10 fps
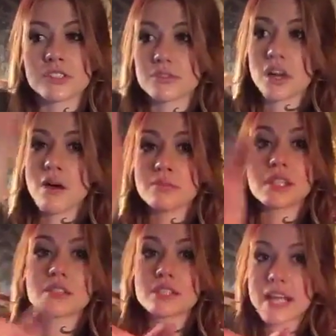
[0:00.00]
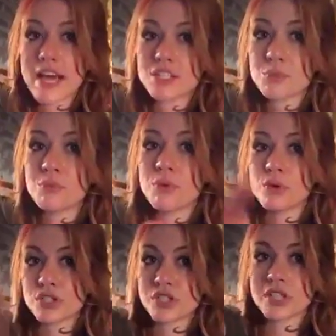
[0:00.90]
You know, Dom literally had to
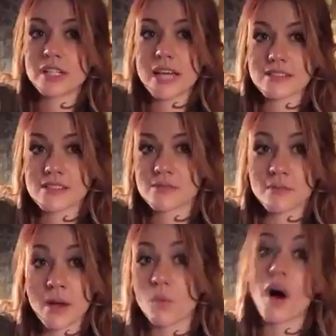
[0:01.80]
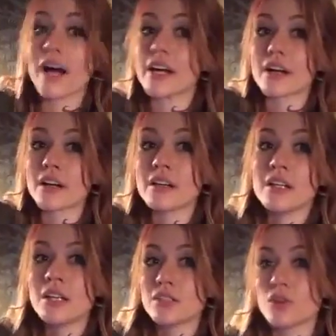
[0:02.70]
push against my wire
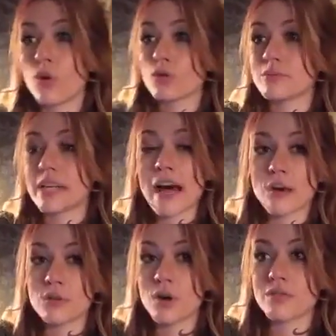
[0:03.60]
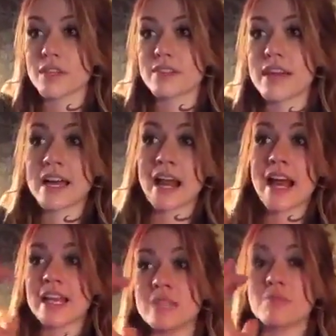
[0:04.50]
to hold me out over the thing, and I
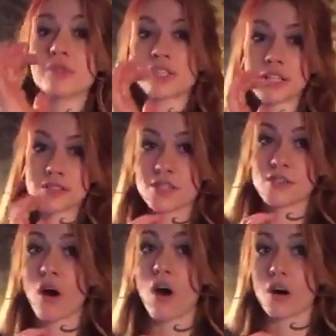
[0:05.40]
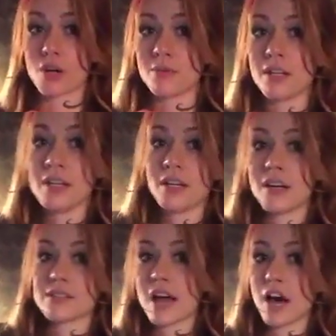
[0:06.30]
had to push against his arm
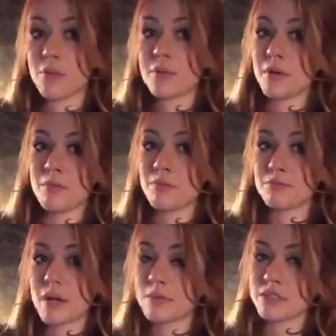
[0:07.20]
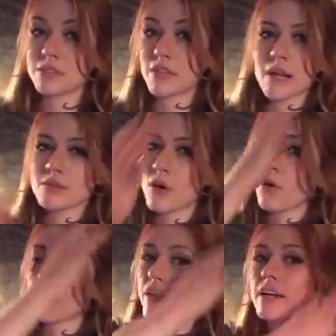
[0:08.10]
to help him be able to do that. It was a
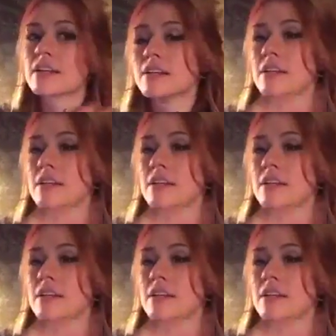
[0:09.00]
whole thing.